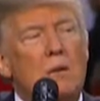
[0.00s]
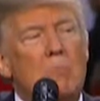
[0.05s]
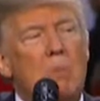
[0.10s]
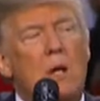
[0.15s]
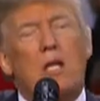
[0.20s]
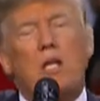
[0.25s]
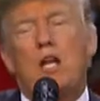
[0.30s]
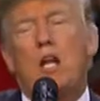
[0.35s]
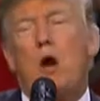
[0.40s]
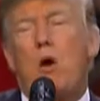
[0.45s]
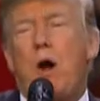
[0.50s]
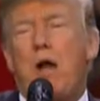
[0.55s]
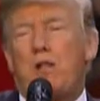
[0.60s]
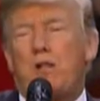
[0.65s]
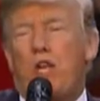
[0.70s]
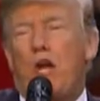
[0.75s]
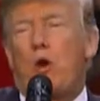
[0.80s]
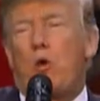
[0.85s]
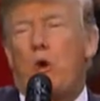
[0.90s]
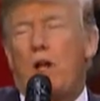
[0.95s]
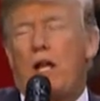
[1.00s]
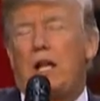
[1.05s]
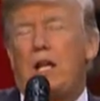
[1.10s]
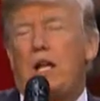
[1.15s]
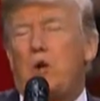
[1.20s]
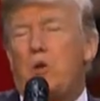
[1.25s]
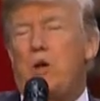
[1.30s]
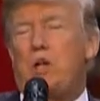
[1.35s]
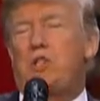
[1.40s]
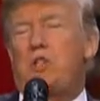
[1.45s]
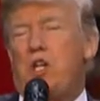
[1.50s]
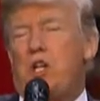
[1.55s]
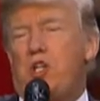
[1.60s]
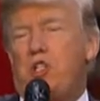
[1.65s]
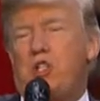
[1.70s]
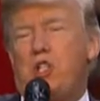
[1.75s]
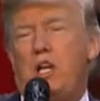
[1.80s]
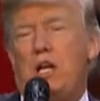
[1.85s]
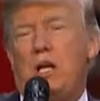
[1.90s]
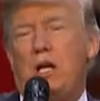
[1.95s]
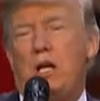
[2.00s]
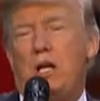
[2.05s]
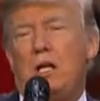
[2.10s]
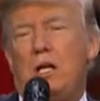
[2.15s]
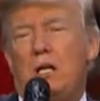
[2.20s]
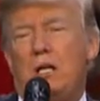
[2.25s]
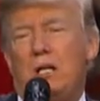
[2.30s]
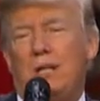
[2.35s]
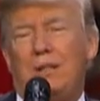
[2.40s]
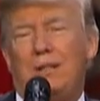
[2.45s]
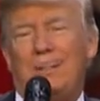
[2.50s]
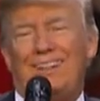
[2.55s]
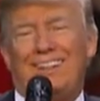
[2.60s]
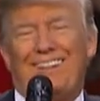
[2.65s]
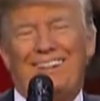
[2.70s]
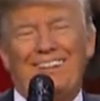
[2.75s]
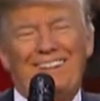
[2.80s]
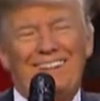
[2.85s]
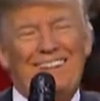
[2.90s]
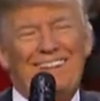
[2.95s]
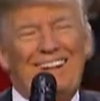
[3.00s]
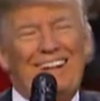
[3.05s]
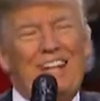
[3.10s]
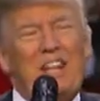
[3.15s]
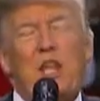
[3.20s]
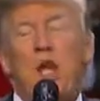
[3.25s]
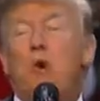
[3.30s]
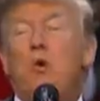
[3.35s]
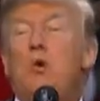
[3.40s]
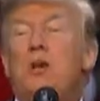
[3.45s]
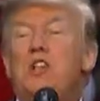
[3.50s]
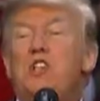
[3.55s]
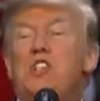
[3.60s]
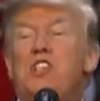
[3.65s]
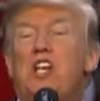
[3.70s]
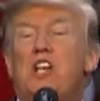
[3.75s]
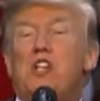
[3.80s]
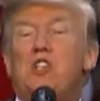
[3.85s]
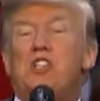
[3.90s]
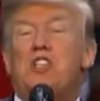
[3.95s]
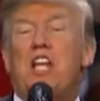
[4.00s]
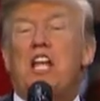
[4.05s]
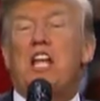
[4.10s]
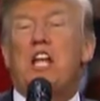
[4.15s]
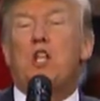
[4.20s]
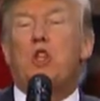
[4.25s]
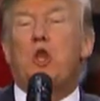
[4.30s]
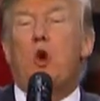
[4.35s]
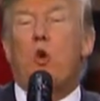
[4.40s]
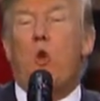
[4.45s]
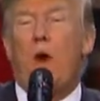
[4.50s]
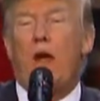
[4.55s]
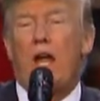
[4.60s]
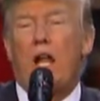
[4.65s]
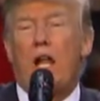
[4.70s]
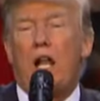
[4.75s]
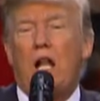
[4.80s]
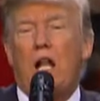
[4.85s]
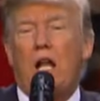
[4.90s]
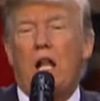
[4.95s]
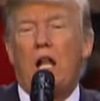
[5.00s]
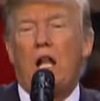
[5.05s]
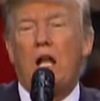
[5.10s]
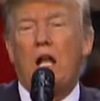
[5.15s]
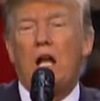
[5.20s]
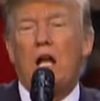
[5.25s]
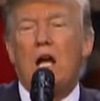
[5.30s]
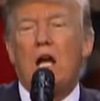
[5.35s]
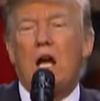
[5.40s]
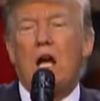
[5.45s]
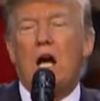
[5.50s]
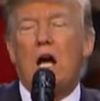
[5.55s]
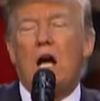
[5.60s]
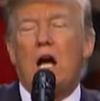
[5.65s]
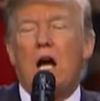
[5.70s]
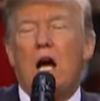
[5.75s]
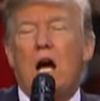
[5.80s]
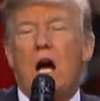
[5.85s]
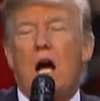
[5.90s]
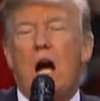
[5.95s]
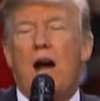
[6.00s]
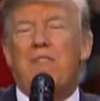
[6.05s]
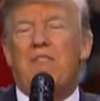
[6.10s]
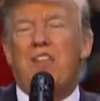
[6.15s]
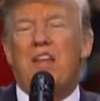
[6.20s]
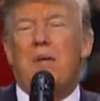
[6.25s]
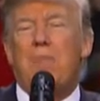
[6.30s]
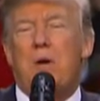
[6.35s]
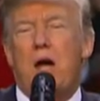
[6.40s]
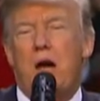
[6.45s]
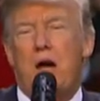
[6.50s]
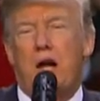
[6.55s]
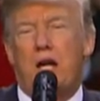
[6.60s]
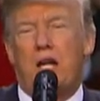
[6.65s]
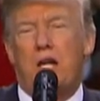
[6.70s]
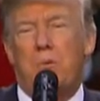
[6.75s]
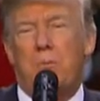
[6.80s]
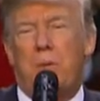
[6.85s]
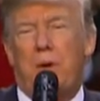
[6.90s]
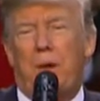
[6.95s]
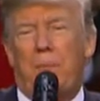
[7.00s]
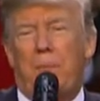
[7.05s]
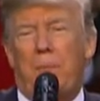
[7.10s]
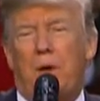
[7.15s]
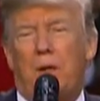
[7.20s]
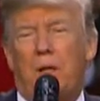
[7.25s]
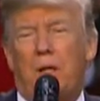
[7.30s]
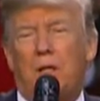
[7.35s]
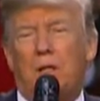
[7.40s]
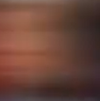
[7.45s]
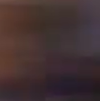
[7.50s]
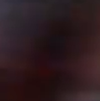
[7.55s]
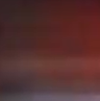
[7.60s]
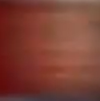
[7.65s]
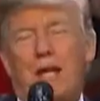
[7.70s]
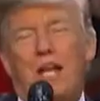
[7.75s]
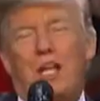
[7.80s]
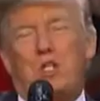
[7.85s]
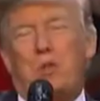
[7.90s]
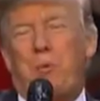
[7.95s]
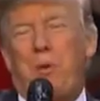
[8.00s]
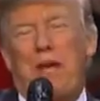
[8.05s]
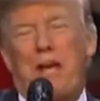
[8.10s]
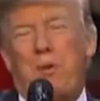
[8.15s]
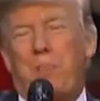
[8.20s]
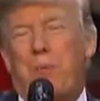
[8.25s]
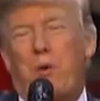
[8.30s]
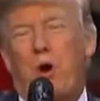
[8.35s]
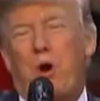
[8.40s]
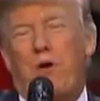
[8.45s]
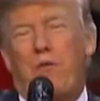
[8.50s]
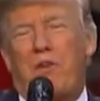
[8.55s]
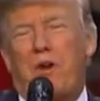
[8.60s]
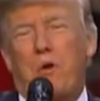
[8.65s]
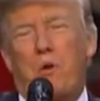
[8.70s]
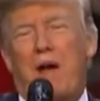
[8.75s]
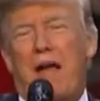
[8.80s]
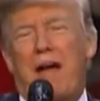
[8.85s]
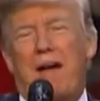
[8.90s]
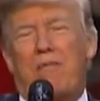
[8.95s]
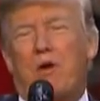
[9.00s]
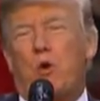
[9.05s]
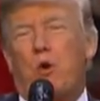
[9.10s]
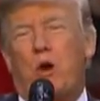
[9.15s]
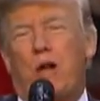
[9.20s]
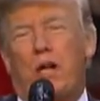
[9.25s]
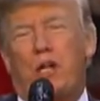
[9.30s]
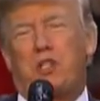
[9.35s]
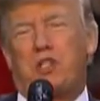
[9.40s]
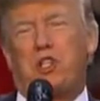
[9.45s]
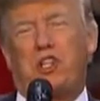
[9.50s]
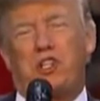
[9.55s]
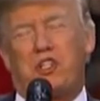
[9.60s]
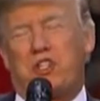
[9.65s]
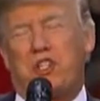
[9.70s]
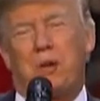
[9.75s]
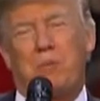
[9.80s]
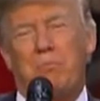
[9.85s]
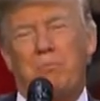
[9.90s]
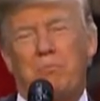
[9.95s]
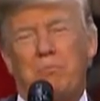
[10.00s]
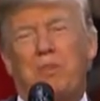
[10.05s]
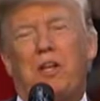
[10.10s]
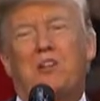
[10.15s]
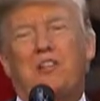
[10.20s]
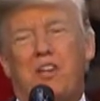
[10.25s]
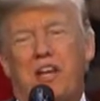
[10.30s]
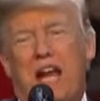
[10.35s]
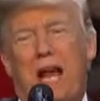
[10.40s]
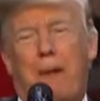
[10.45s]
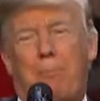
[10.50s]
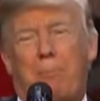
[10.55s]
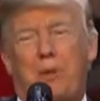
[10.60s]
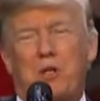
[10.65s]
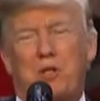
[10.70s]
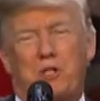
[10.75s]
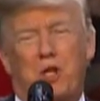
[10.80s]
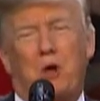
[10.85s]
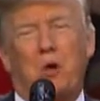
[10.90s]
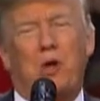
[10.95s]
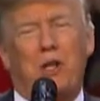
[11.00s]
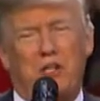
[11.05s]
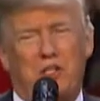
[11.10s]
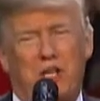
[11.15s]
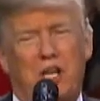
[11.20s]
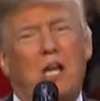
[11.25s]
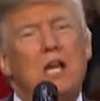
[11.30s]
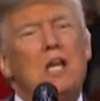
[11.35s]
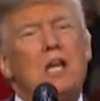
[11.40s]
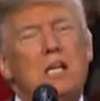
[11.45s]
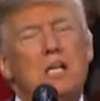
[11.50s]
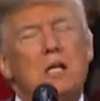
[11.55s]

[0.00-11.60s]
But you know what they're really resisting? They're resisting the will of the American people. It's being proven we have a rigged system. Doesn't happen so easy.